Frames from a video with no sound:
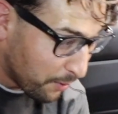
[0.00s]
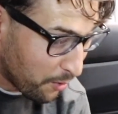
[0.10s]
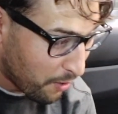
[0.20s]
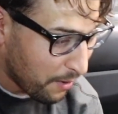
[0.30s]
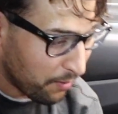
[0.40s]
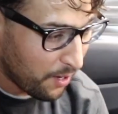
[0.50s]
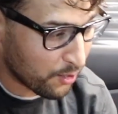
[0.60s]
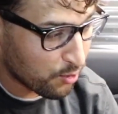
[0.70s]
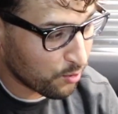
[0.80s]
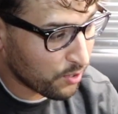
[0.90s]
gonna go grab a
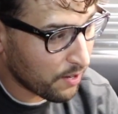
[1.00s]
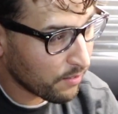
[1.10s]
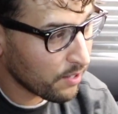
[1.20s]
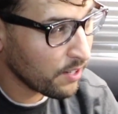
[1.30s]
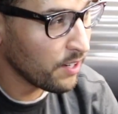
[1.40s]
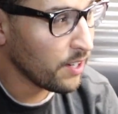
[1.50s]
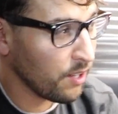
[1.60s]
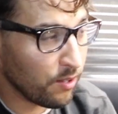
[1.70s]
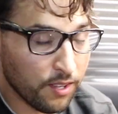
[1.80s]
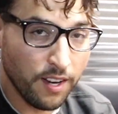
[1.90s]
long screwdriver
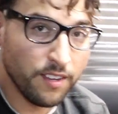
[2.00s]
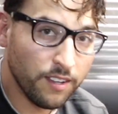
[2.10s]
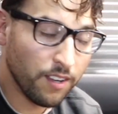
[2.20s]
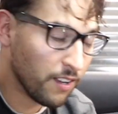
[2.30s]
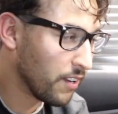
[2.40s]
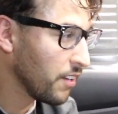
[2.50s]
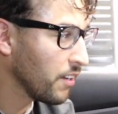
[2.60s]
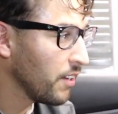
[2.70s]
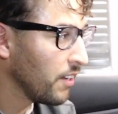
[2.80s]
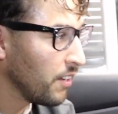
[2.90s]
and use it as a
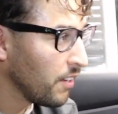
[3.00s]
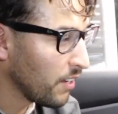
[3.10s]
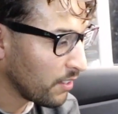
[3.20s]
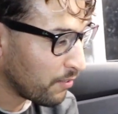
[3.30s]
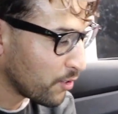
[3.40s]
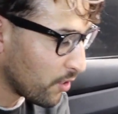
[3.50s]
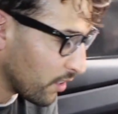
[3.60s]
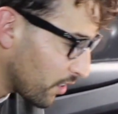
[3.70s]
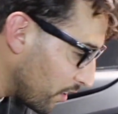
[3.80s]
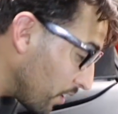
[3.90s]
fish hook.